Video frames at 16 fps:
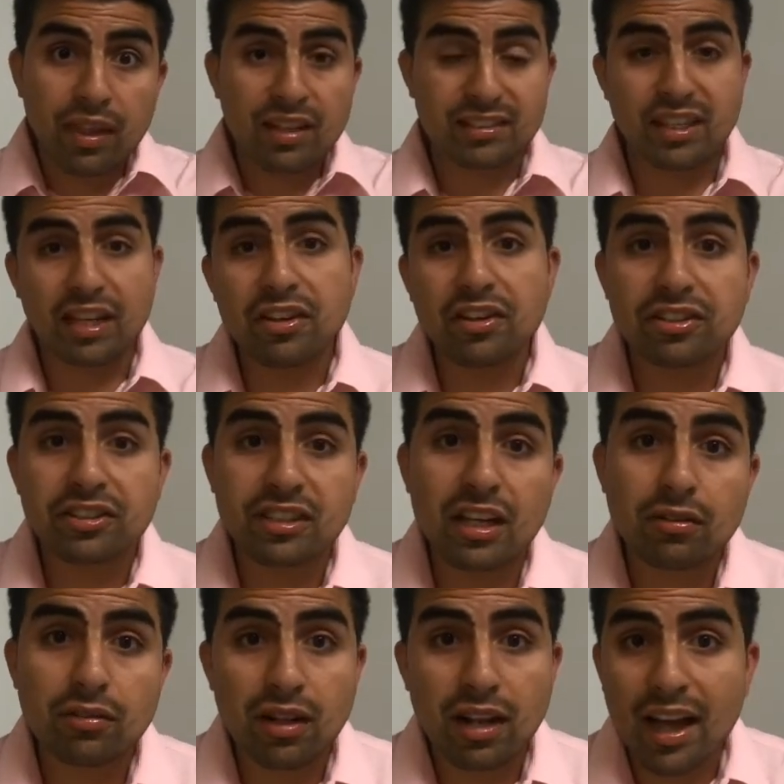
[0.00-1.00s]
10 years
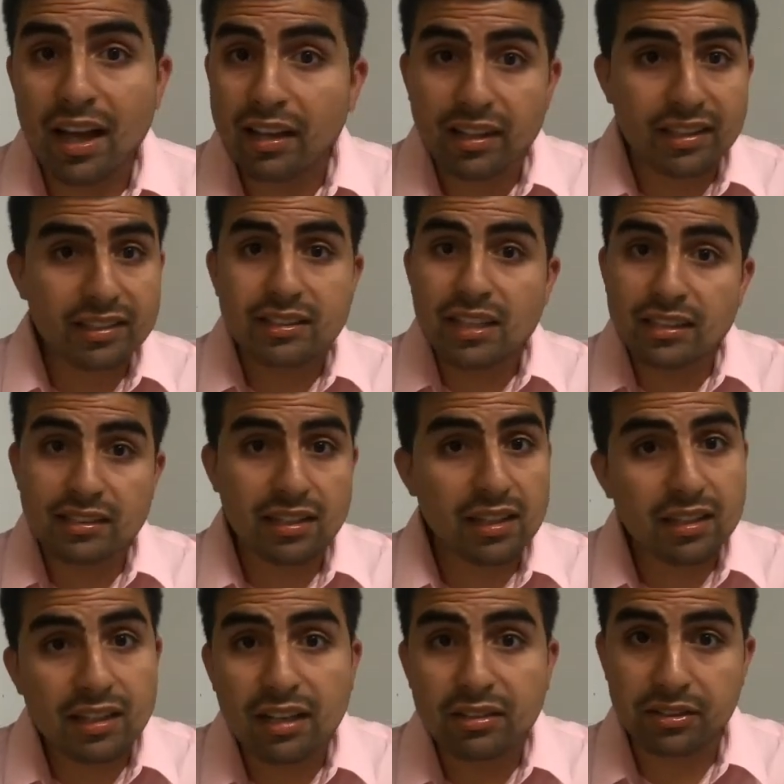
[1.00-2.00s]
down the line, it's not
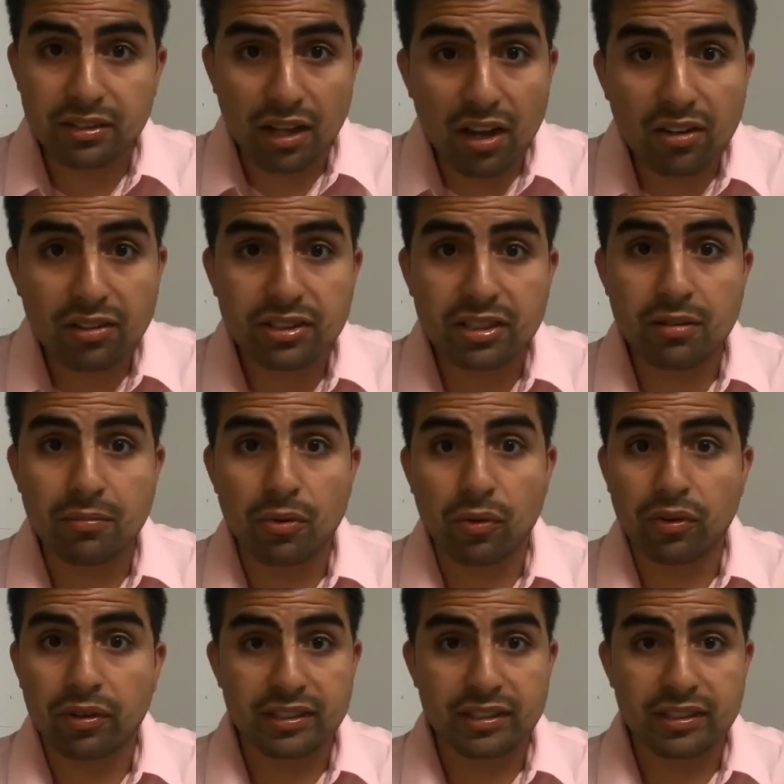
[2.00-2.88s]
$10,000 anymore.